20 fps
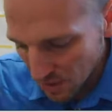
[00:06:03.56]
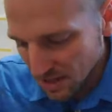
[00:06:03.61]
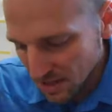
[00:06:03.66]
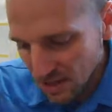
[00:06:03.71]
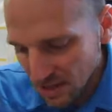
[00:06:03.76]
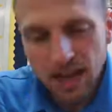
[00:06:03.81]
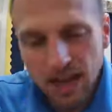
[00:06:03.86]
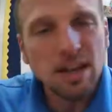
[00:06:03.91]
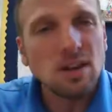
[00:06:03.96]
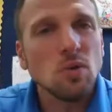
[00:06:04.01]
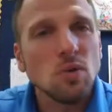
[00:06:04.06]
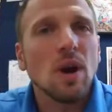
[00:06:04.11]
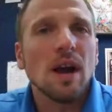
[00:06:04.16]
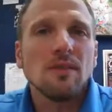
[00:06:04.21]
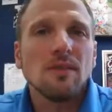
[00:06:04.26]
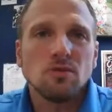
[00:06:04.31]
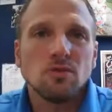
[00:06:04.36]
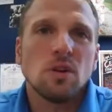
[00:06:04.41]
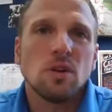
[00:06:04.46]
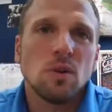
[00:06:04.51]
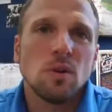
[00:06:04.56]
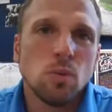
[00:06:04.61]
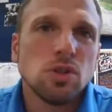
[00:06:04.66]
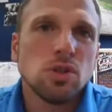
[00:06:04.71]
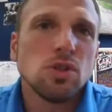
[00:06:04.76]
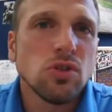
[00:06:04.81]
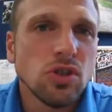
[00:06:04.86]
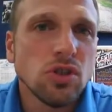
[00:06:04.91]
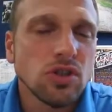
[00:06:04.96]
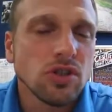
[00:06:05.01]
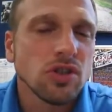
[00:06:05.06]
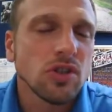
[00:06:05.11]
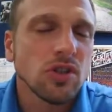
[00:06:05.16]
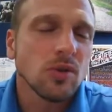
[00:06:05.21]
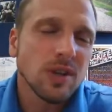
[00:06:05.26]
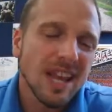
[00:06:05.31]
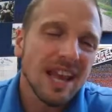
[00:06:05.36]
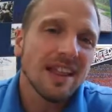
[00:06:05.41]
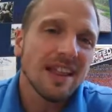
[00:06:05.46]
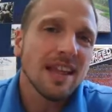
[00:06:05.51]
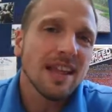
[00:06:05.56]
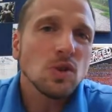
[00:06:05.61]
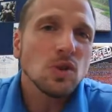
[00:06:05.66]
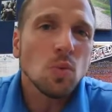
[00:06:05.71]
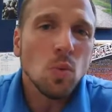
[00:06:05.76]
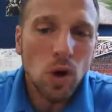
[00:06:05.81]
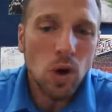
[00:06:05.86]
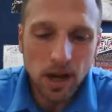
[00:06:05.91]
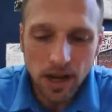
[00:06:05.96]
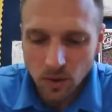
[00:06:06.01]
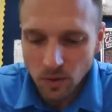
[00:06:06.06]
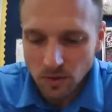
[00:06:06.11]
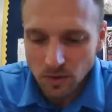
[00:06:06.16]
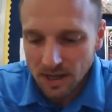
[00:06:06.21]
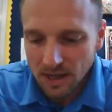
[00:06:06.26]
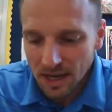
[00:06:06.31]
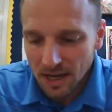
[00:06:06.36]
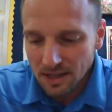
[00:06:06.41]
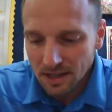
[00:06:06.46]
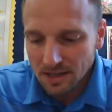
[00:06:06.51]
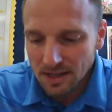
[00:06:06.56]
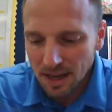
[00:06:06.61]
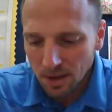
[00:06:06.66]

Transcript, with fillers: see that graph drawn, we should just know, yeah, that's y equals x.